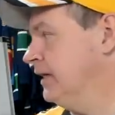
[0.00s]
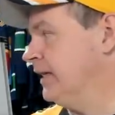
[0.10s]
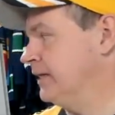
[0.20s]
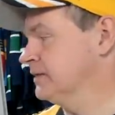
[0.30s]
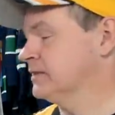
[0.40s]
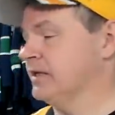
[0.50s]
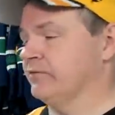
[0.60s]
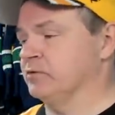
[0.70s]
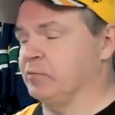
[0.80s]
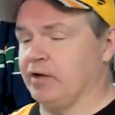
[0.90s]
In
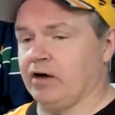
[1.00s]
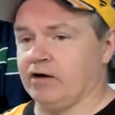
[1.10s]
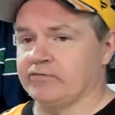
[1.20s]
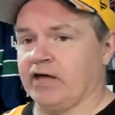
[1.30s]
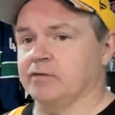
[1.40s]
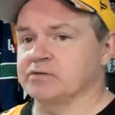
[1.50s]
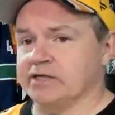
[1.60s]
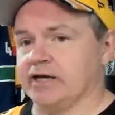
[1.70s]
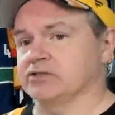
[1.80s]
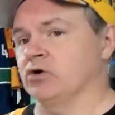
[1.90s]
seven playoff games,
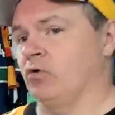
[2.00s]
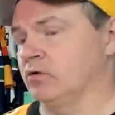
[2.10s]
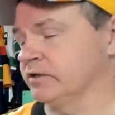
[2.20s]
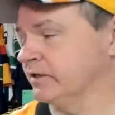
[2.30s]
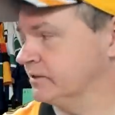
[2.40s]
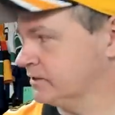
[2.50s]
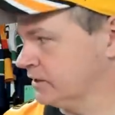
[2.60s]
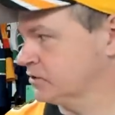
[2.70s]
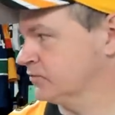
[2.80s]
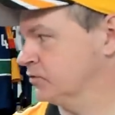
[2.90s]
he adds a goal and an
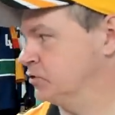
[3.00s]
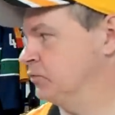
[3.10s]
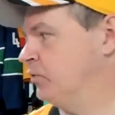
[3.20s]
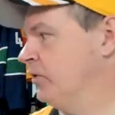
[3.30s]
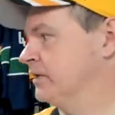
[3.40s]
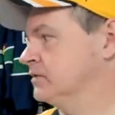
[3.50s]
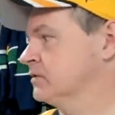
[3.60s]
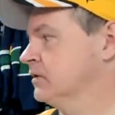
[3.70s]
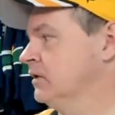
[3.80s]
assist for two points.